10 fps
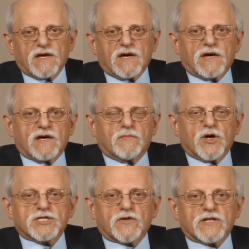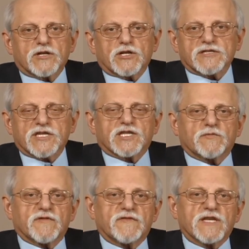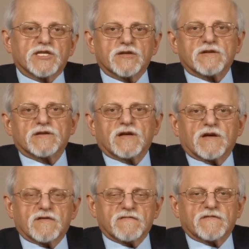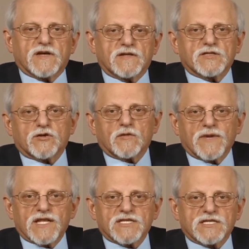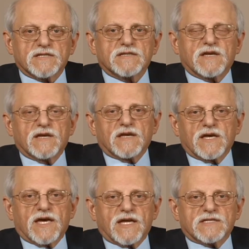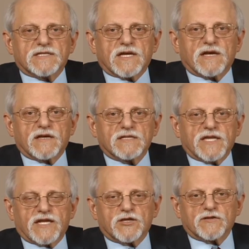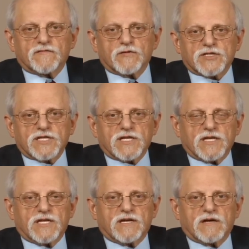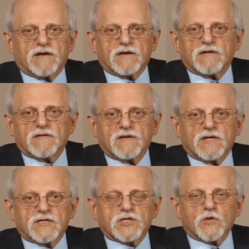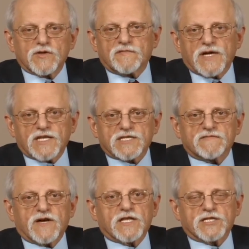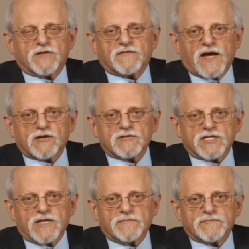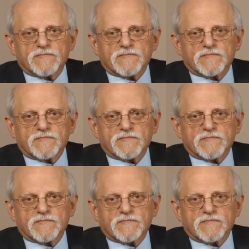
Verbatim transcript: Uh, I'm also a clinical assistant professor of uh, internal medicine at uh, Indiana University School of Medicine volunteer faculty.